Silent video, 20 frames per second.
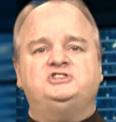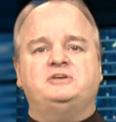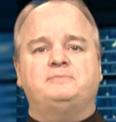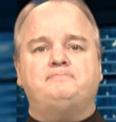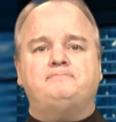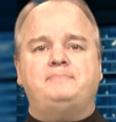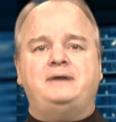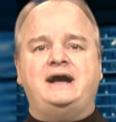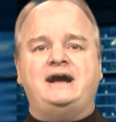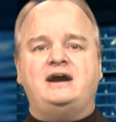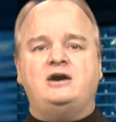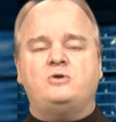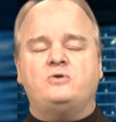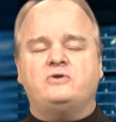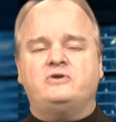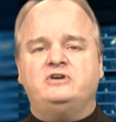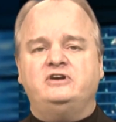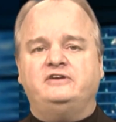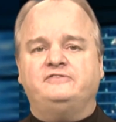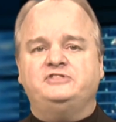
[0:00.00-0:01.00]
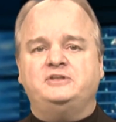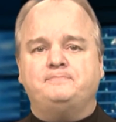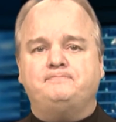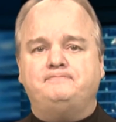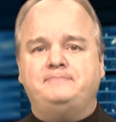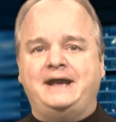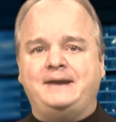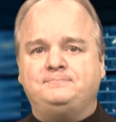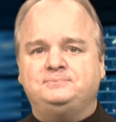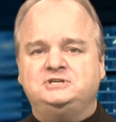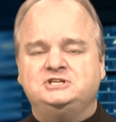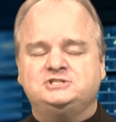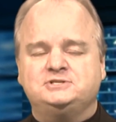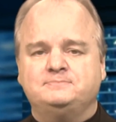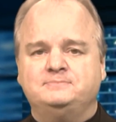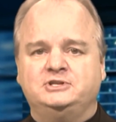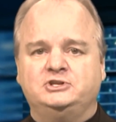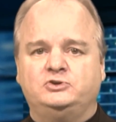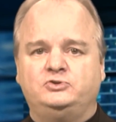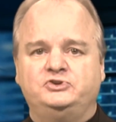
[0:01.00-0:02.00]
the power of the
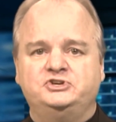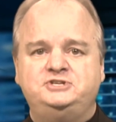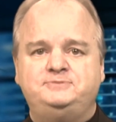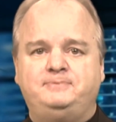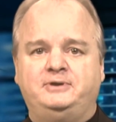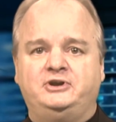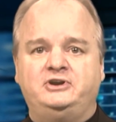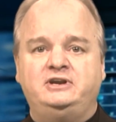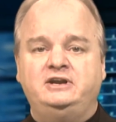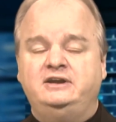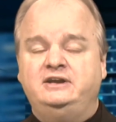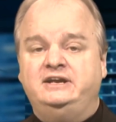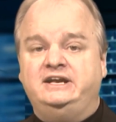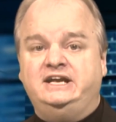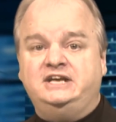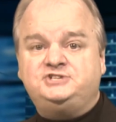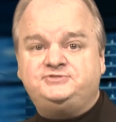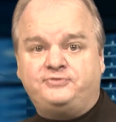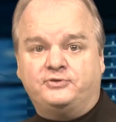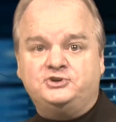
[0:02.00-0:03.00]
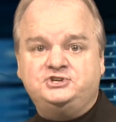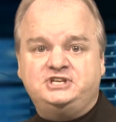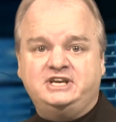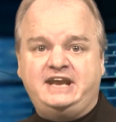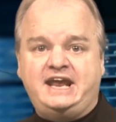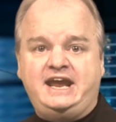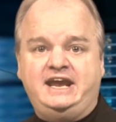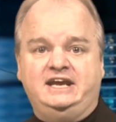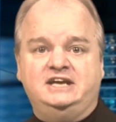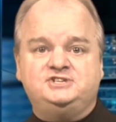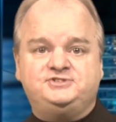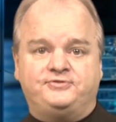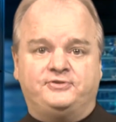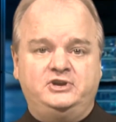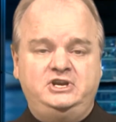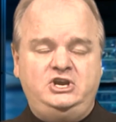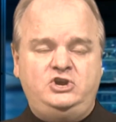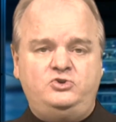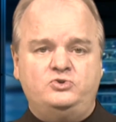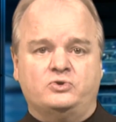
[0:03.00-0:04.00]
baptism of the Holy Spirit. It's for today, it's for
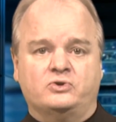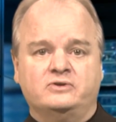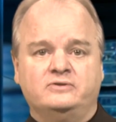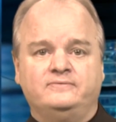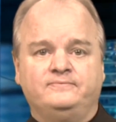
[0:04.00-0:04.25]
you.